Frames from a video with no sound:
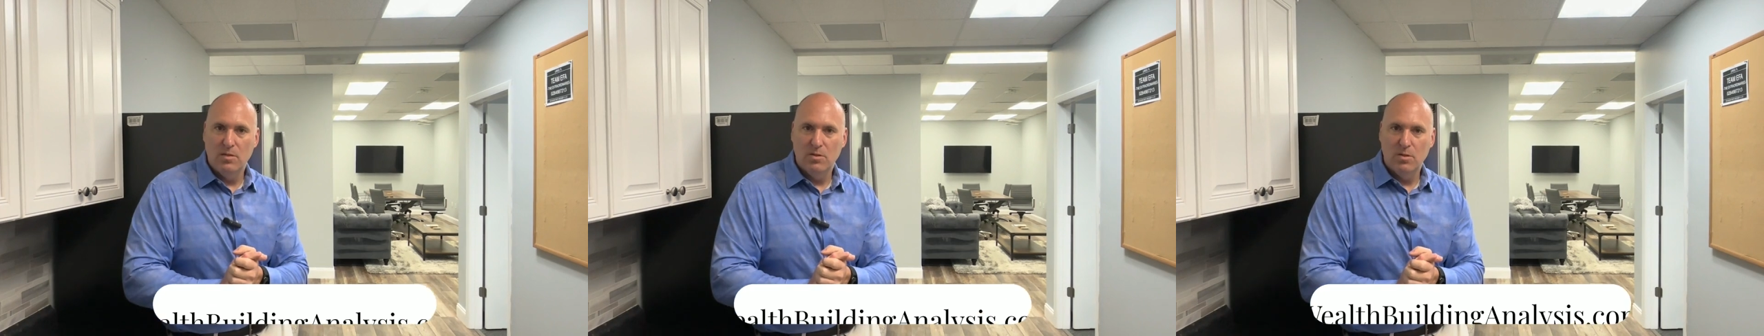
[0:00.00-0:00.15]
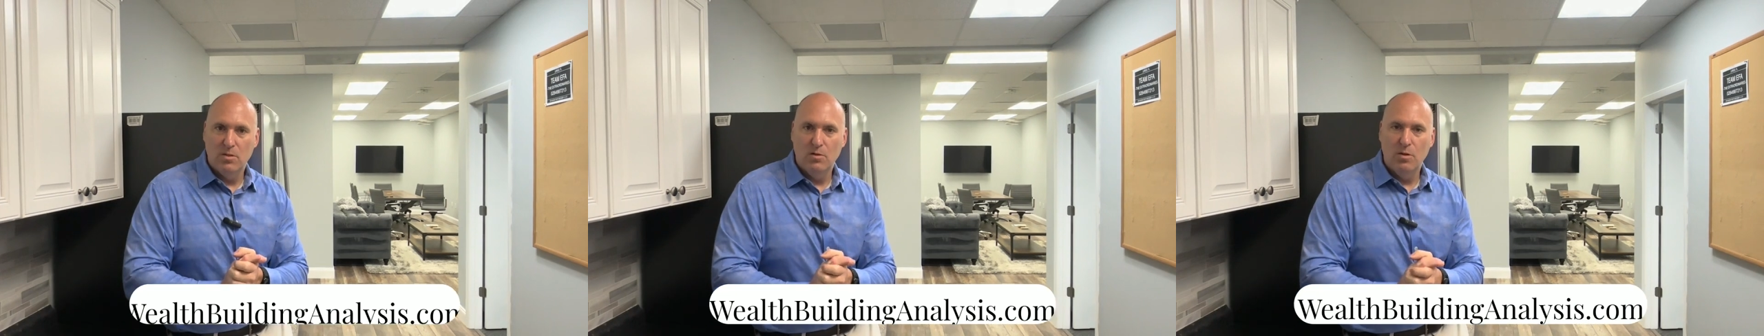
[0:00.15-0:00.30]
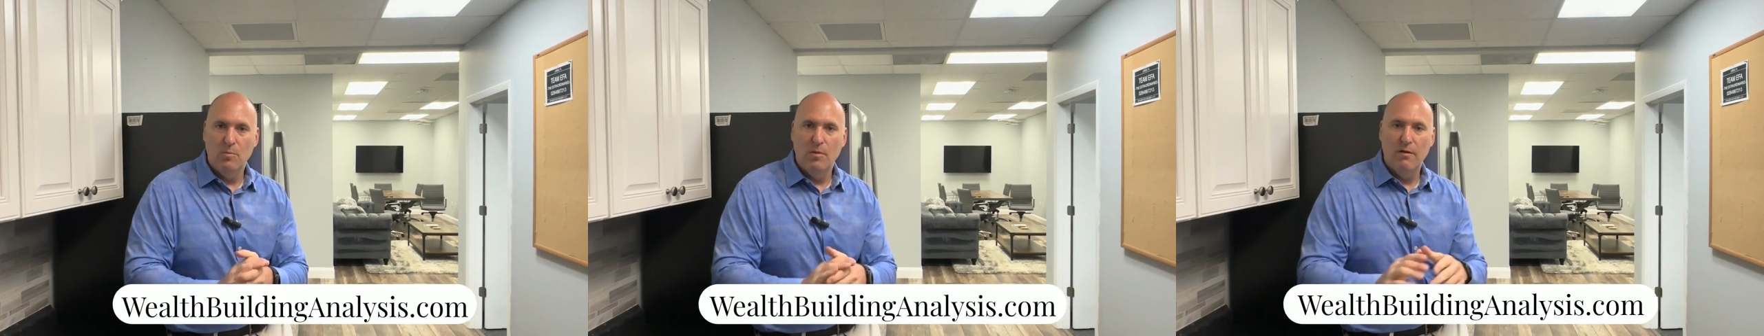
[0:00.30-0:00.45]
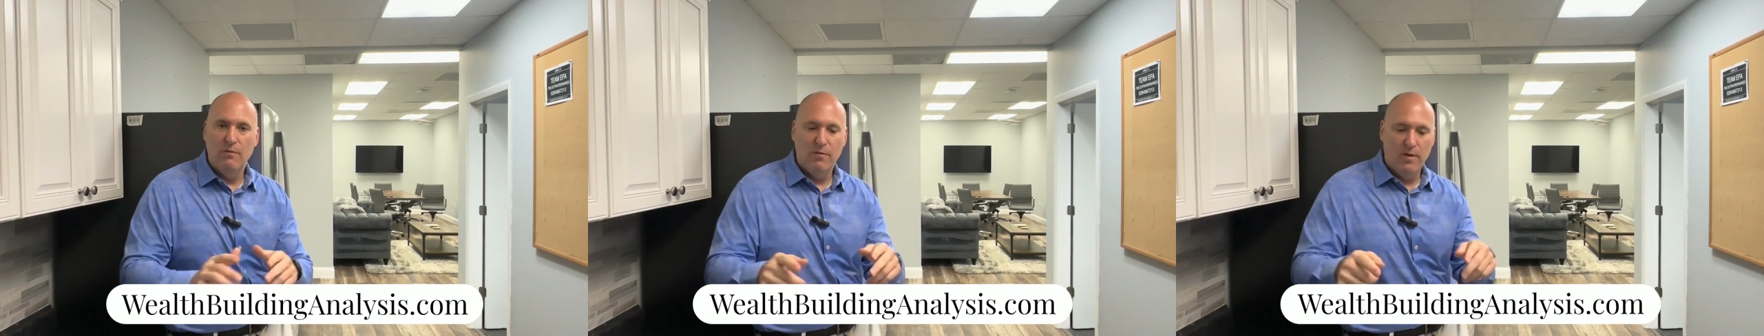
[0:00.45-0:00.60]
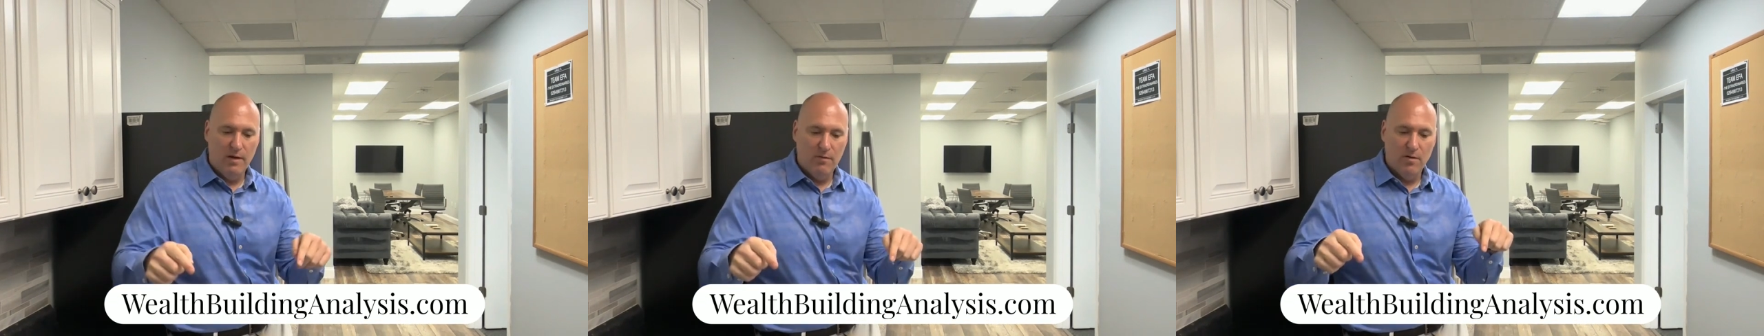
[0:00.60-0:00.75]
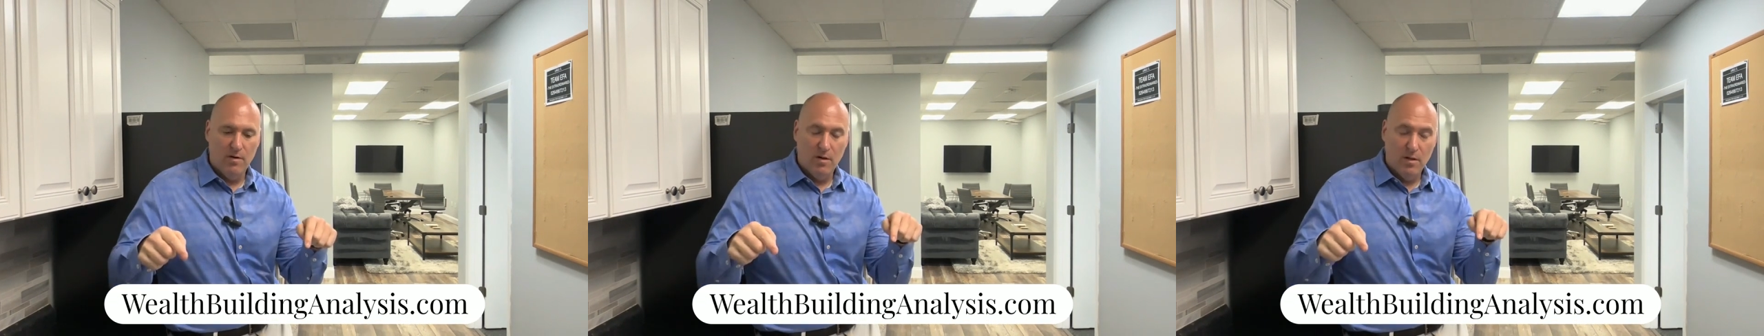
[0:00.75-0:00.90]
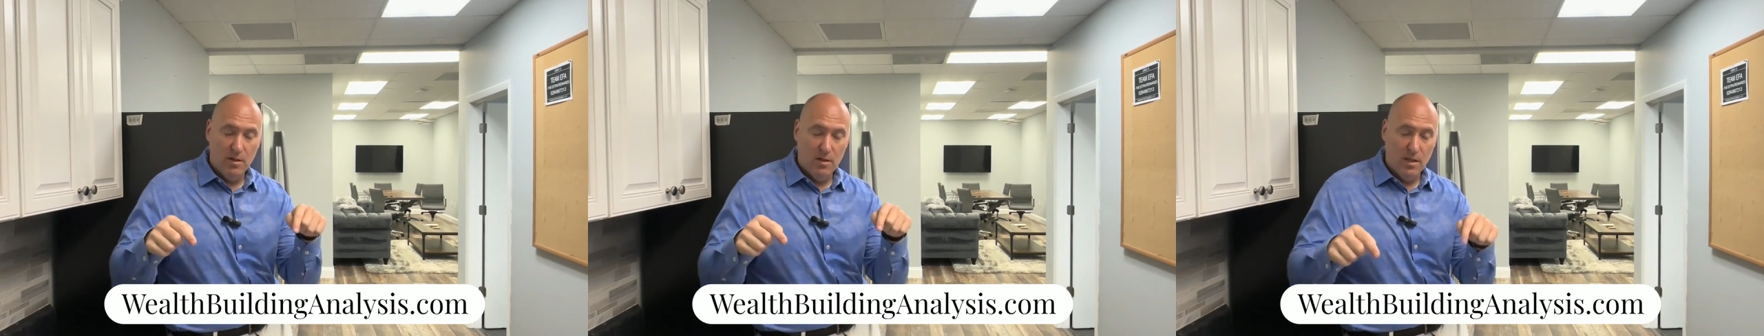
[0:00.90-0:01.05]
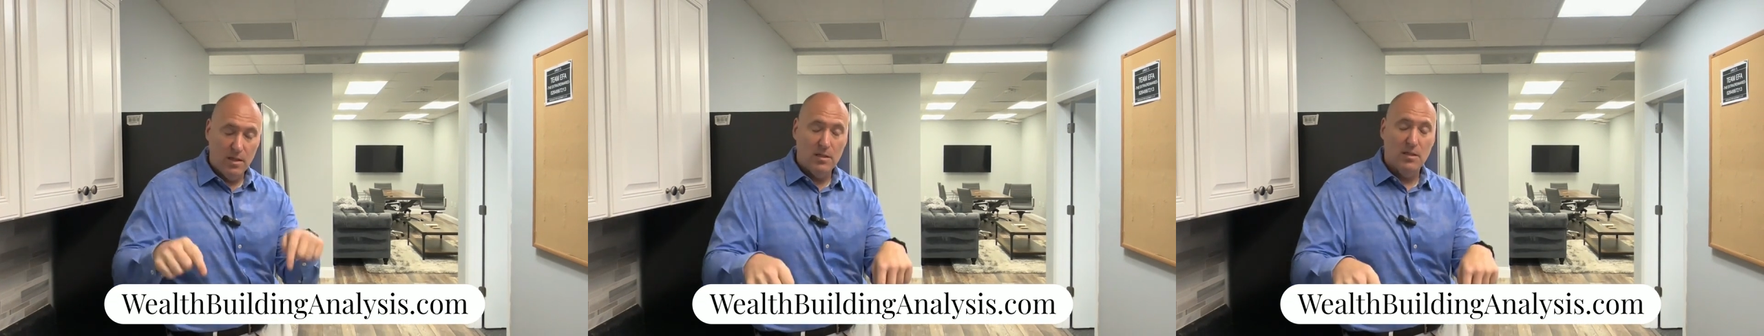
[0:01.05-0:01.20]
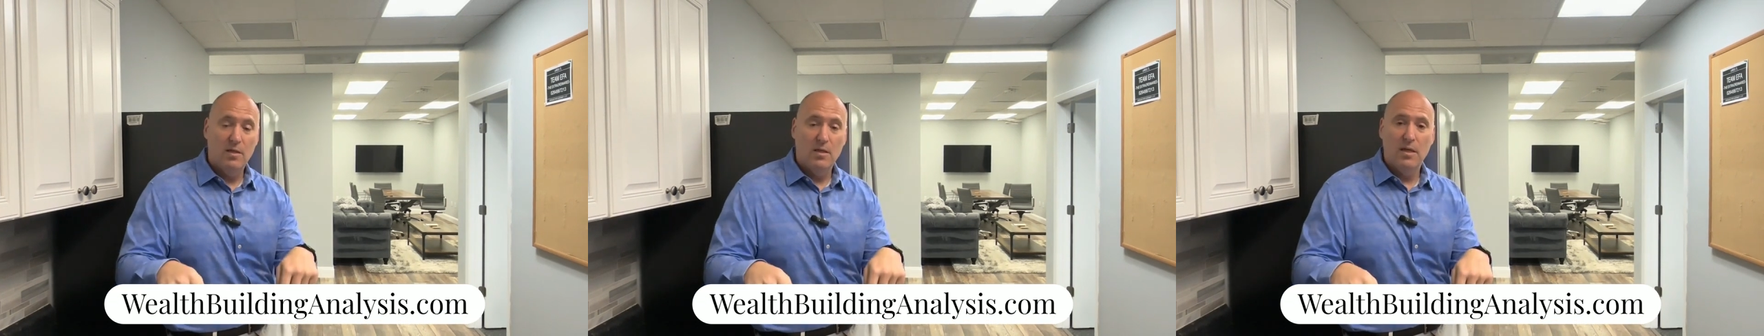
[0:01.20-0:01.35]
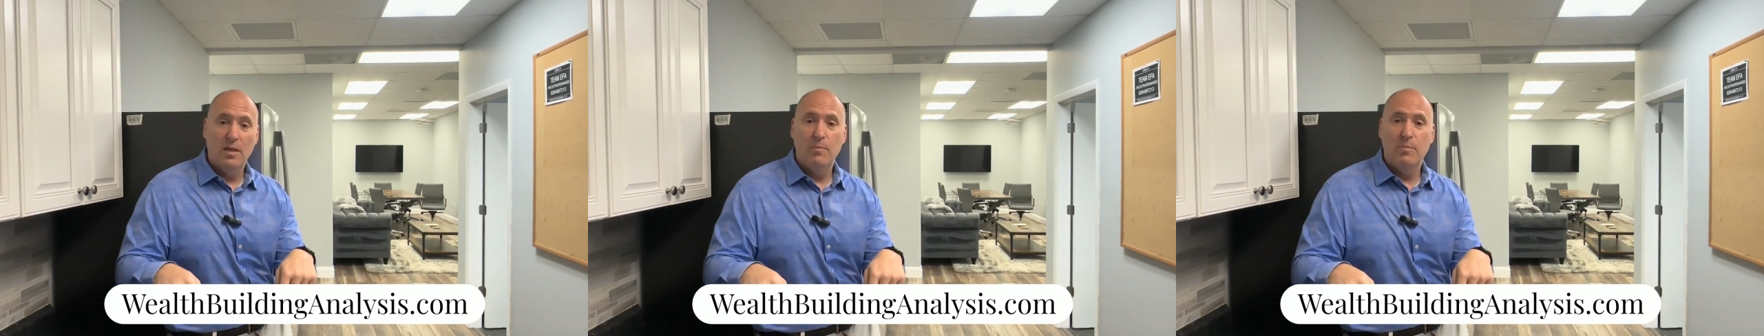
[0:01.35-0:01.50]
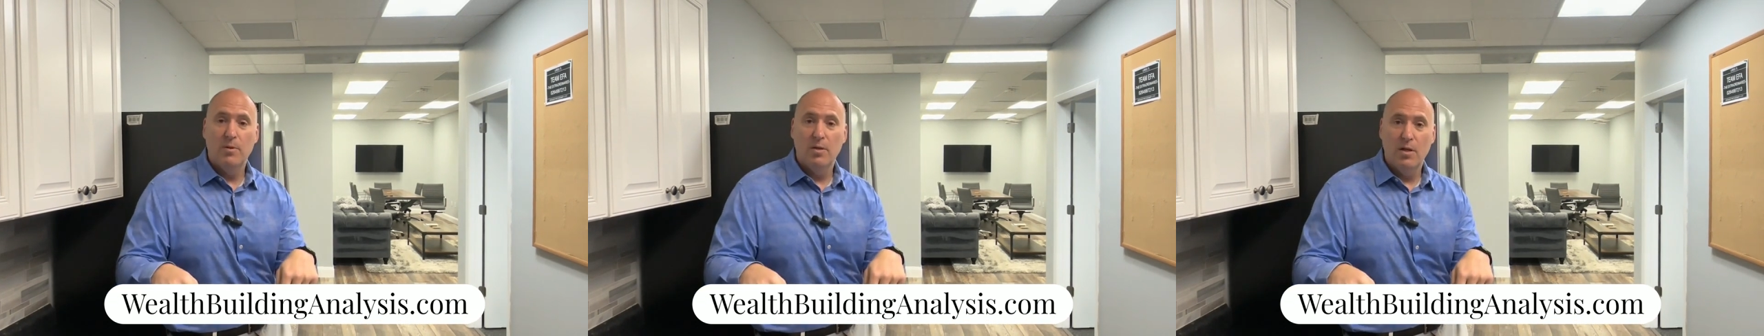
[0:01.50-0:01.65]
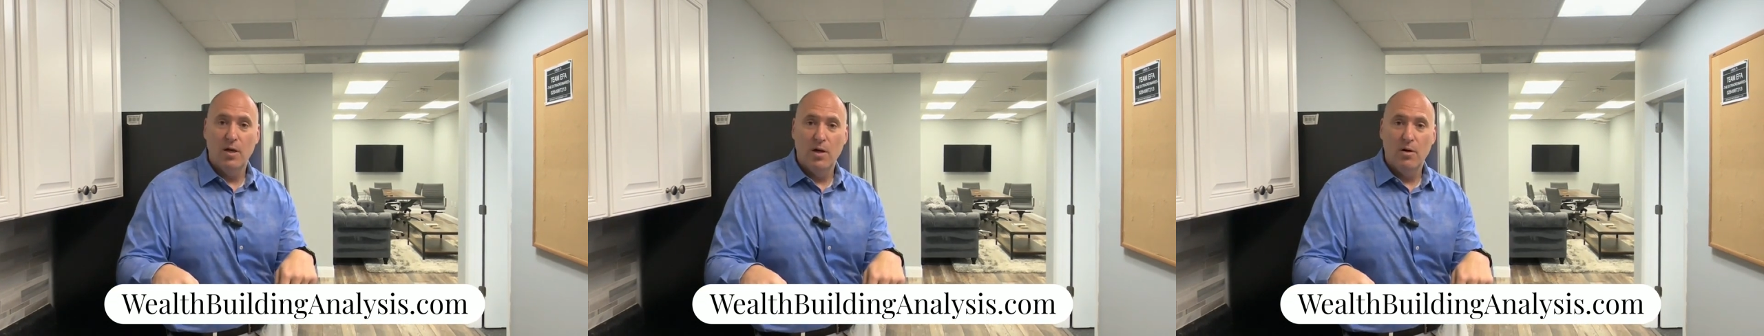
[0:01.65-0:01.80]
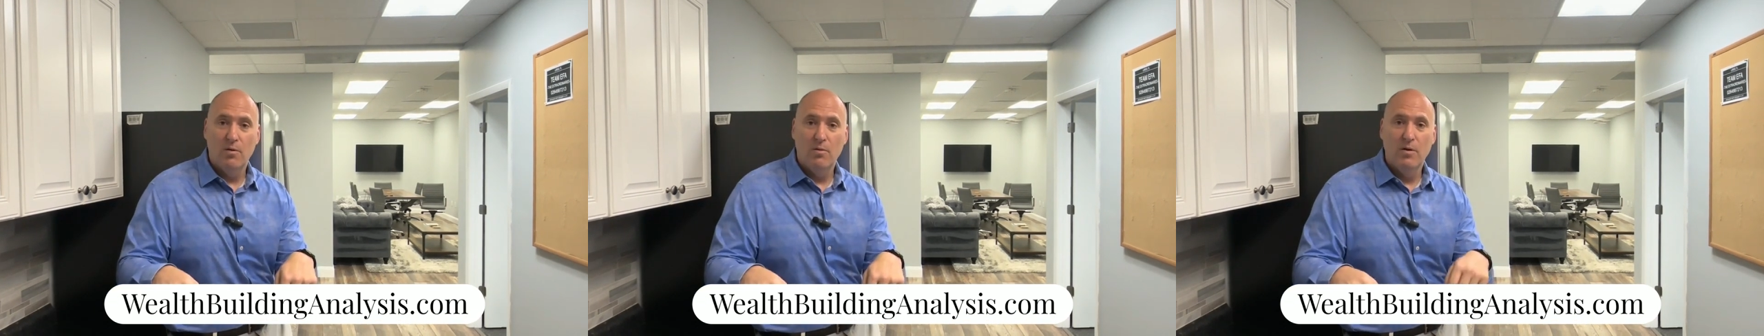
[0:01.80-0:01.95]
So do me a favor, click the link
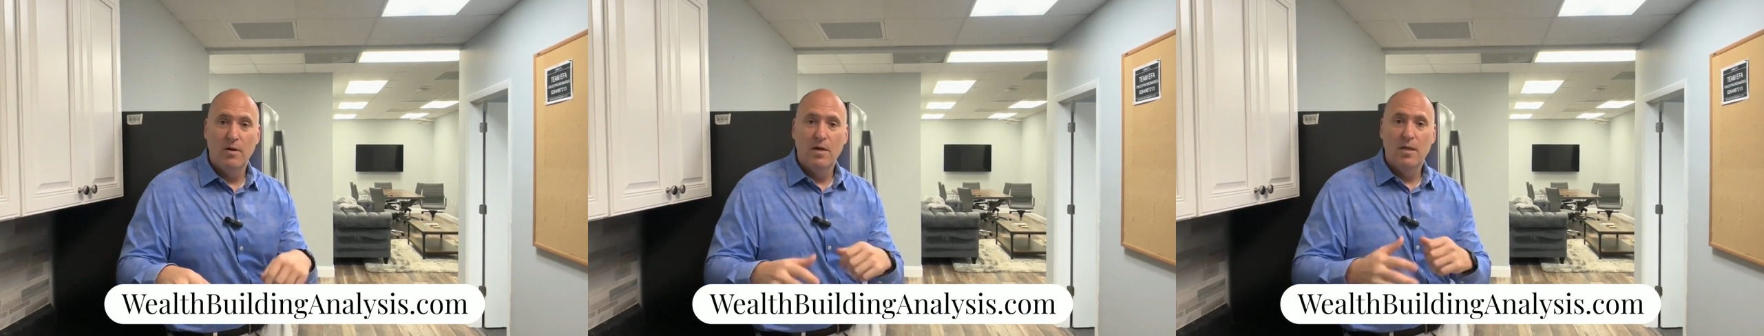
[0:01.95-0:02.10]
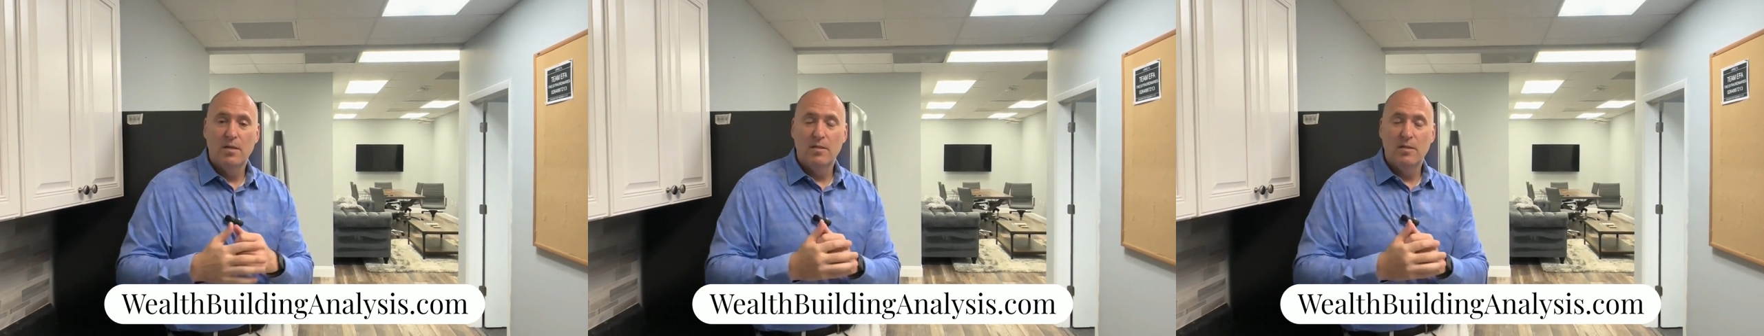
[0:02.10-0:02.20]
below,